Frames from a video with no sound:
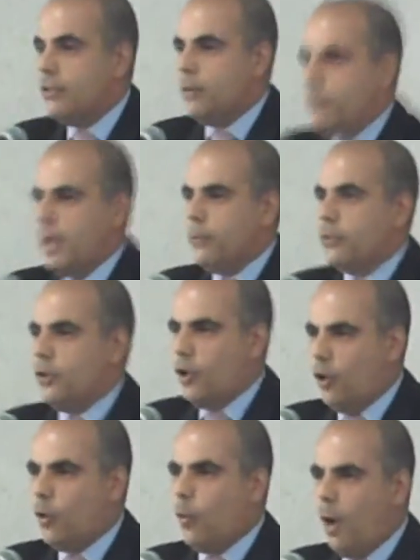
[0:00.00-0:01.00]
to be able to
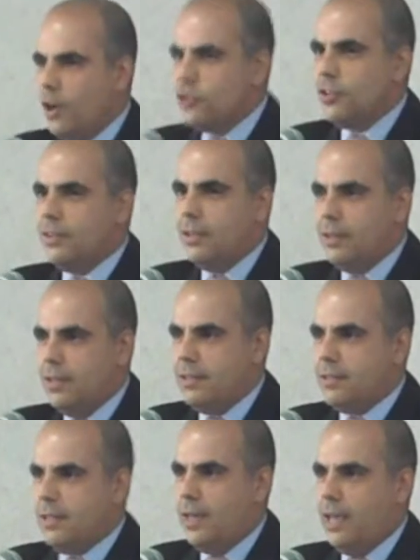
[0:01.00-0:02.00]
go to Washington,
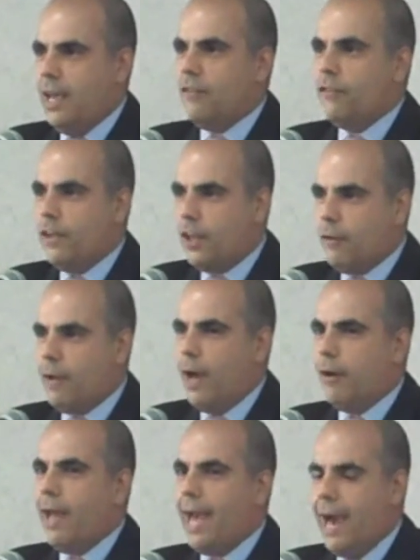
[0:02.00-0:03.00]
D.C. and figure
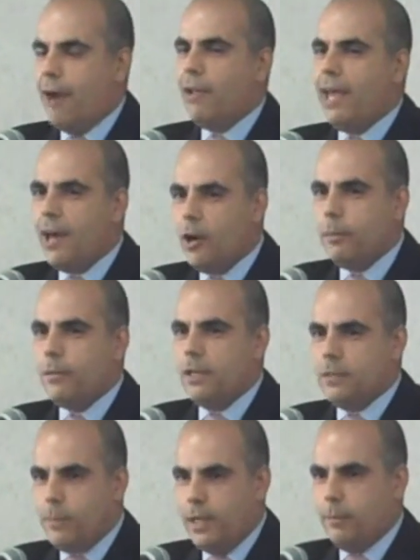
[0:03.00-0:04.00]
out how to help
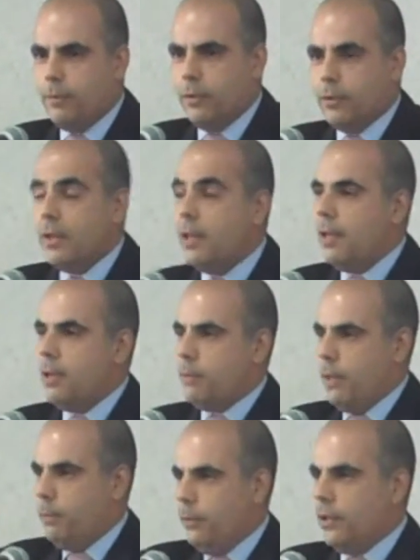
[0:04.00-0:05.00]
these people,
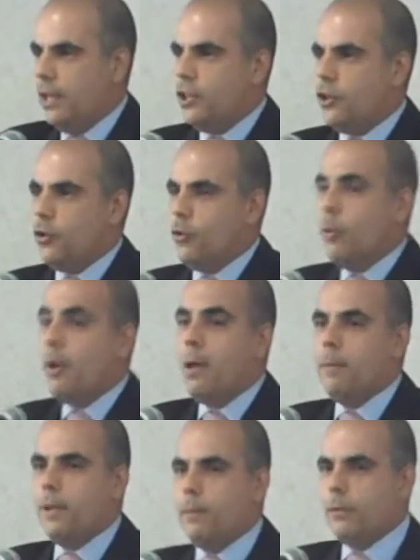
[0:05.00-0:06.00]
people like you,
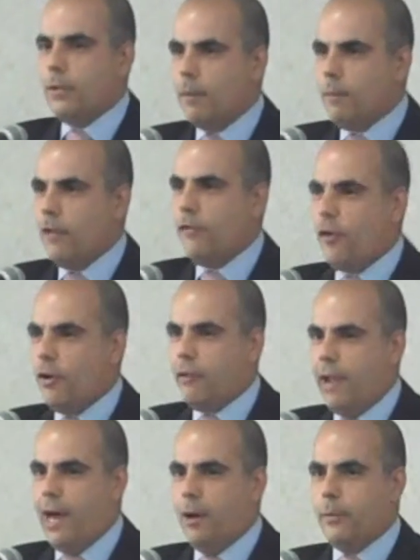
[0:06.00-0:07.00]
people like my
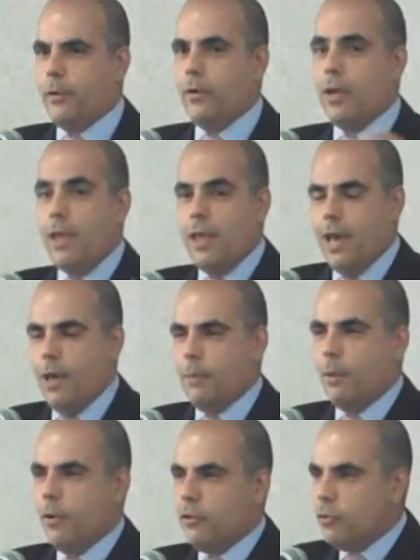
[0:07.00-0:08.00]
father Albert, and
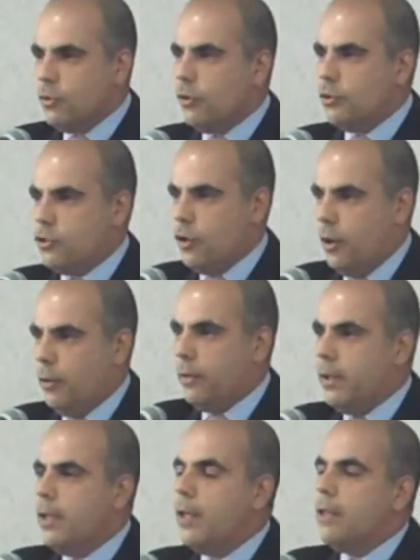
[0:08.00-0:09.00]
my mother-in-law
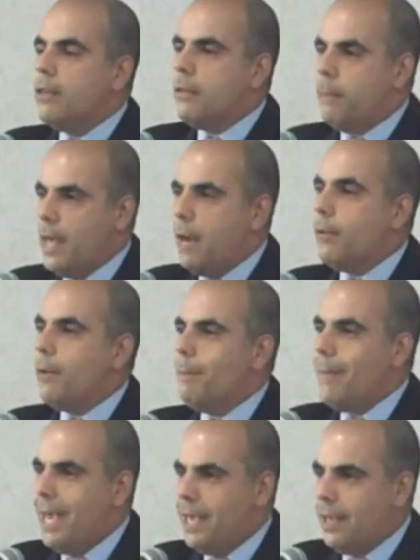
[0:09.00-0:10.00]
Joan, to be able to
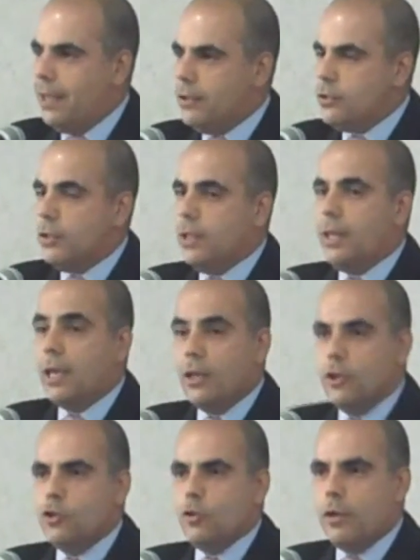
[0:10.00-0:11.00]
make it so that they
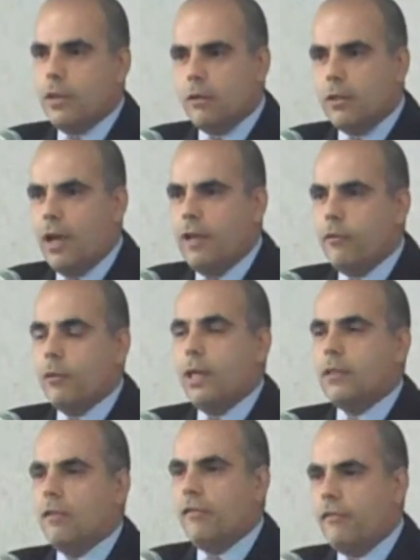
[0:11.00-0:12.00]
can enjoy their life
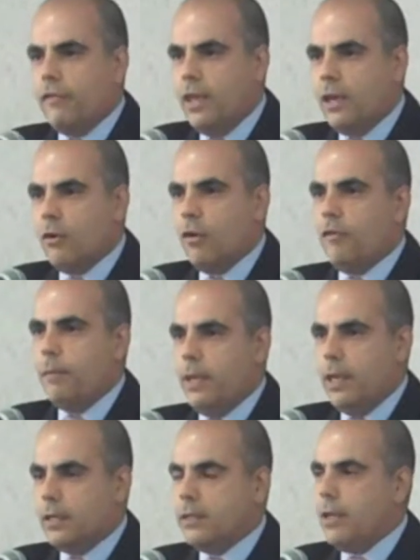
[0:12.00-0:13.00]
without the fear of
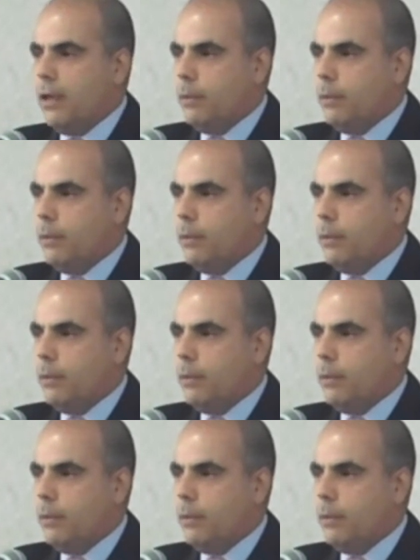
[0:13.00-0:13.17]
being